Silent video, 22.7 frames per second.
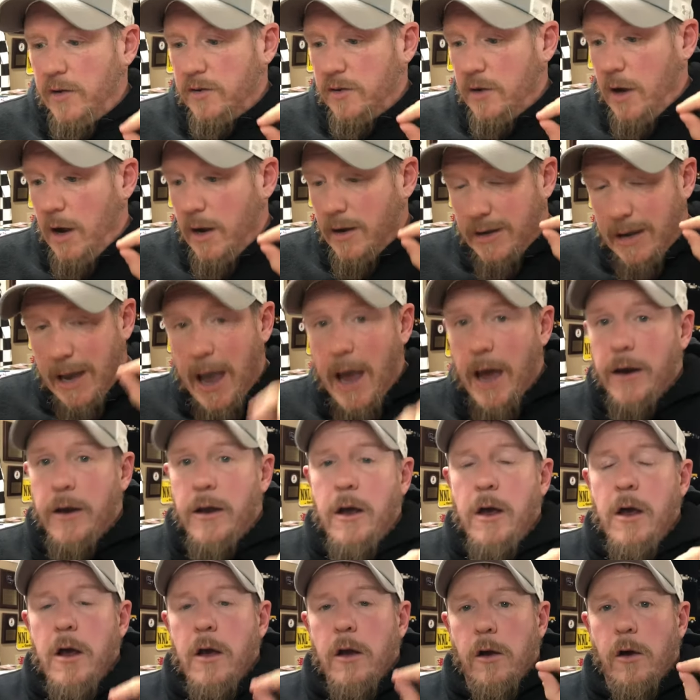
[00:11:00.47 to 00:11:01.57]
Again,
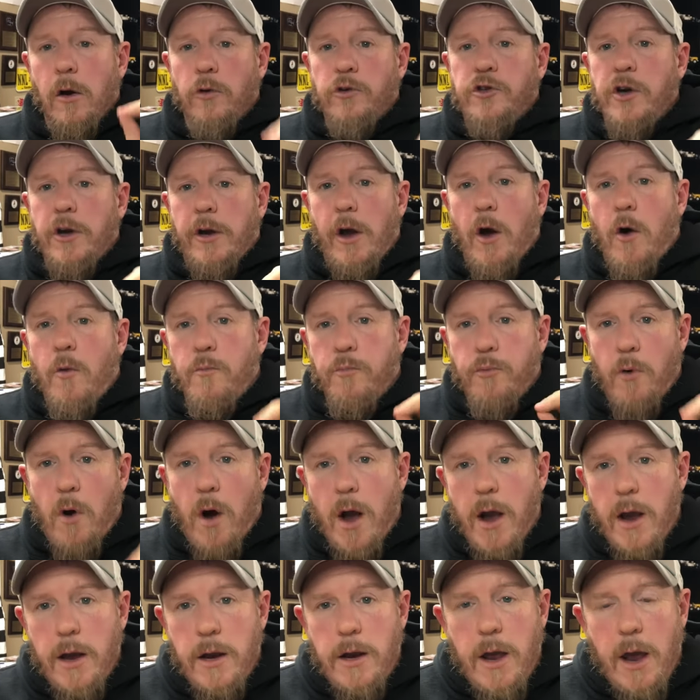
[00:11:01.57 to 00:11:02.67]
go check out
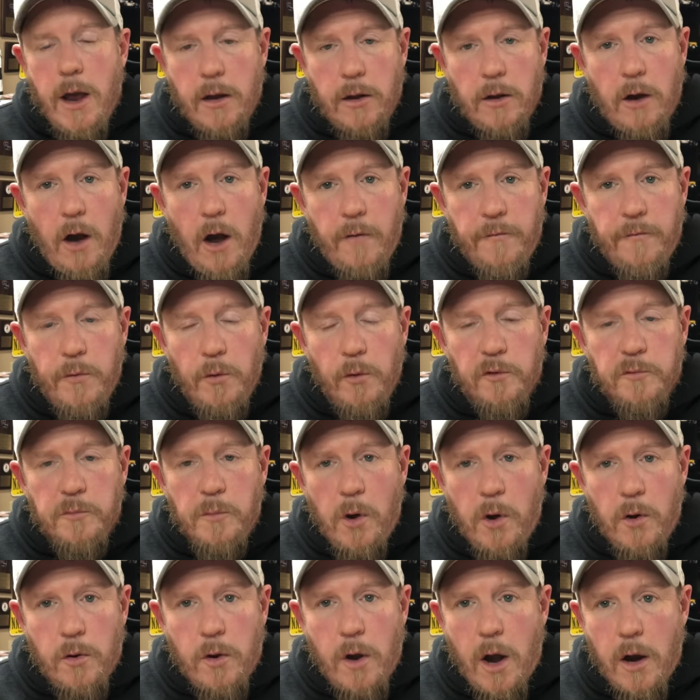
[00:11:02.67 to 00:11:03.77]
Brian at Gut Fuels
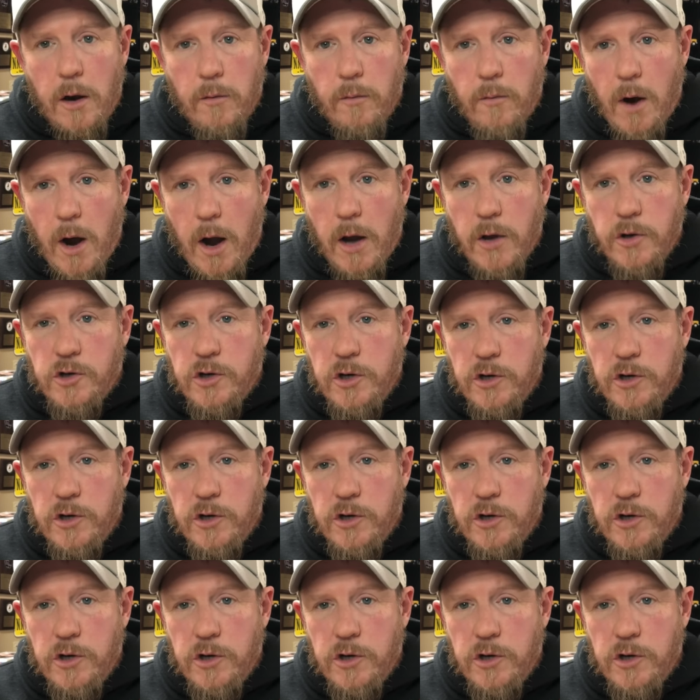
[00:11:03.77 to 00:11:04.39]
Model Car Garage.